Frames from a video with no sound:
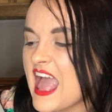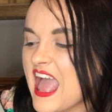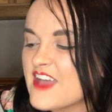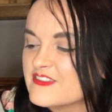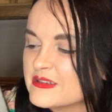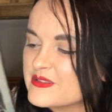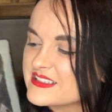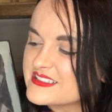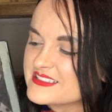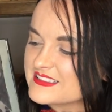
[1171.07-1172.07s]
Everyone
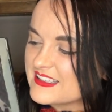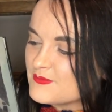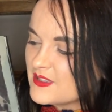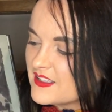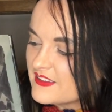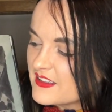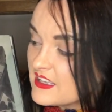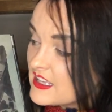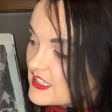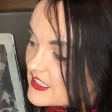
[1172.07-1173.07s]
is sleeping,
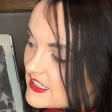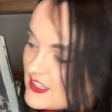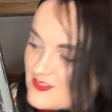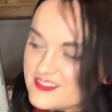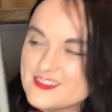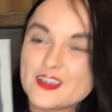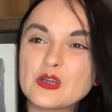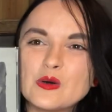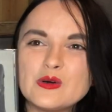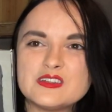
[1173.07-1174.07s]
even the
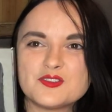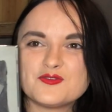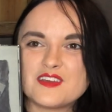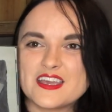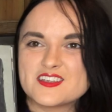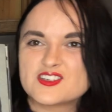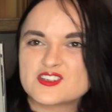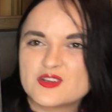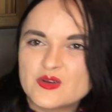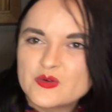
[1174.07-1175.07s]
goldfish.
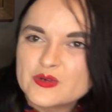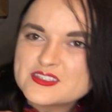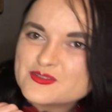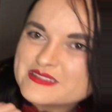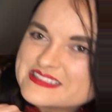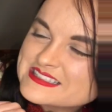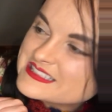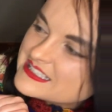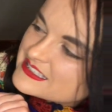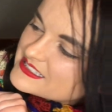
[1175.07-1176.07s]
What do we see in